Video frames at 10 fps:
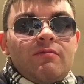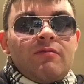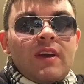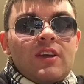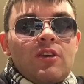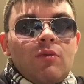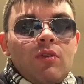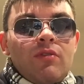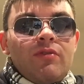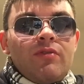Thank you
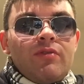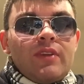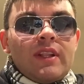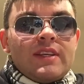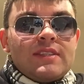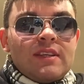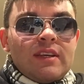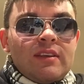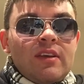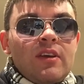all for
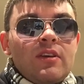listening.